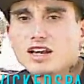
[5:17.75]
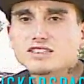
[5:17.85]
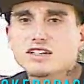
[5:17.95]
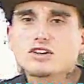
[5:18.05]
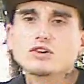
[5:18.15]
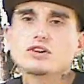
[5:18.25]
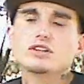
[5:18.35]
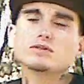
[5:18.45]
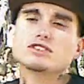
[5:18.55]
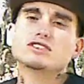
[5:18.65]
Last I
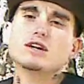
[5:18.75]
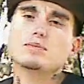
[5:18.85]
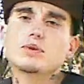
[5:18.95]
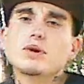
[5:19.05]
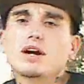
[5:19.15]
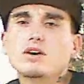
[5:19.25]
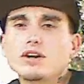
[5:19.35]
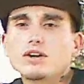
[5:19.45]
heard, there was a sampler out.